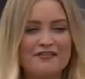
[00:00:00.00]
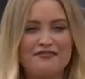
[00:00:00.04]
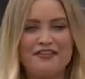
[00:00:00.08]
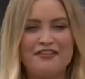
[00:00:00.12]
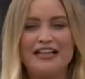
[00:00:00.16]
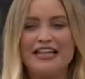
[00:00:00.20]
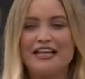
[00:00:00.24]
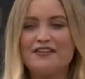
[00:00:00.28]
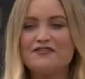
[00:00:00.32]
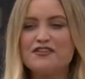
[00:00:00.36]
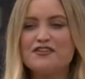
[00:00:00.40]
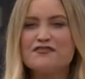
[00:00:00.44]
like,
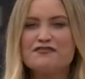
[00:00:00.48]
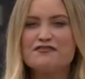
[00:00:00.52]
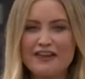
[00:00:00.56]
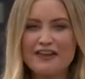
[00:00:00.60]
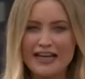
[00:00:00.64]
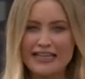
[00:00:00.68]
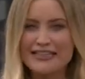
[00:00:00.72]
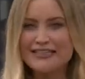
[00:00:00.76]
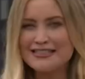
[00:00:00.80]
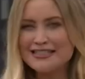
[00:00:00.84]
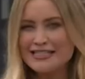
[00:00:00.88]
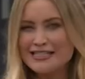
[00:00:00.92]
Phil, if you
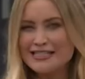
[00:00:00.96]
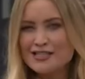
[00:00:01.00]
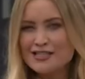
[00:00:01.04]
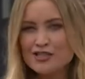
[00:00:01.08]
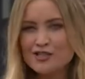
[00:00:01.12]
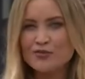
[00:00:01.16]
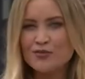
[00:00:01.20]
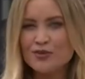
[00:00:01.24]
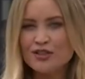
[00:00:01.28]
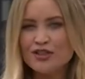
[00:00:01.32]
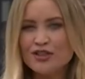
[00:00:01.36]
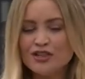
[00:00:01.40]
fancy
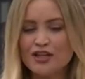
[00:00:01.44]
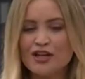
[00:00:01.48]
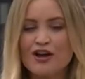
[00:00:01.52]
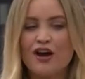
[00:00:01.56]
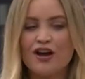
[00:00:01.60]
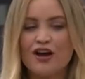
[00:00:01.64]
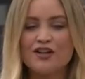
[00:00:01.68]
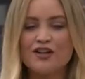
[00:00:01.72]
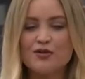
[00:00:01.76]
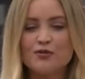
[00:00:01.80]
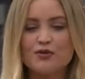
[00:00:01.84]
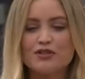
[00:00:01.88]
someone,
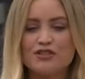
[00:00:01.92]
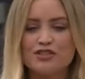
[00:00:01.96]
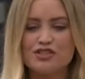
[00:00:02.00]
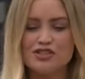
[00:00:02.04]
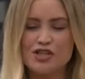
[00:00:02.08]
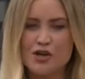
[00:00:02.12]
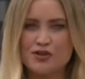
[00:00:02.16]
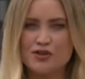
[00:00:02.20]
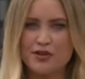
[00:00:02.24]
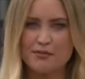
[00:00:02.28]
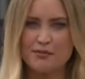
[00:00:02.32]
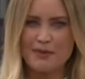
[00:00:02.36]
you kind of want
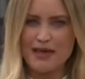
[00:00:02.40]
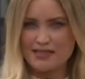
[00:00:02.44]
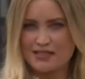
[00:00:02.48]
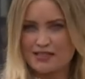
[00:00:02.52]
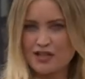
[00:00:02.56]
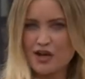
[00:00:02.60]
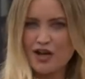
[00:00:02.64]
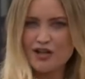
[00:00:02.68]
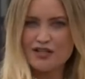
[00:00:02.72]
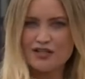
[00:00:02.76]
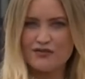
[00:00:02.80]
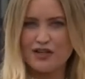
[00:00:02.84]
to show the
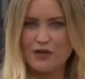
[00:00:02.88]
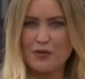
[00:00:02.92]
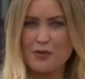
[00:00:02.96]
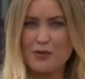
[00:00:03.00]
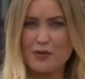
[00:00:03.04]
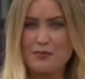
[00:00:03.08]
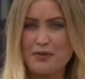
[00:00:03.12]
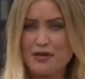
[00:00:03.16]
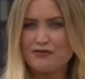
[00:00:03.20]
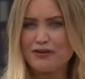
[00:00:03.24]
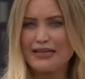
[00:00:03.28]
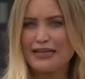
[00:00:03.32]
best side of
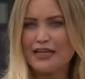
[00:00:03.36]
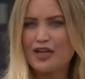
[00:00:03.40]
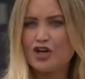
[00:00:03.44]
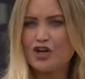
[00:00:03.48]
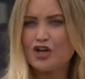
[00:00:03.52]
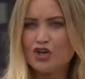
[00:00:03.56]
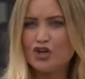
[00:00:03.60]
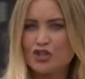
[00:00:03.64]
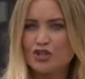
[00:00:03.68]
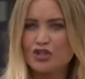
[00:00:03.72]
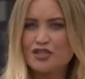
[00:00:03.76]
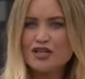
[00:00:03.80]
you and be really
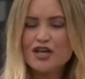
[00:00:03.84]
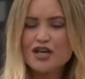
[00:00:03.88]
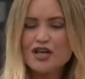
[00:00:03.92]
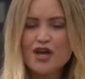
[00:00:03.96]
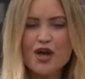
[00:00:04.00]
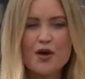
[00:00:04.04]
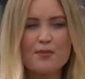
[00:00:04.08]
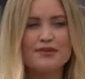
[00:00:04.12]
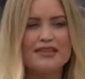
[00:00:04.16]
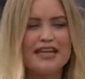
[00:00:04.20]
good,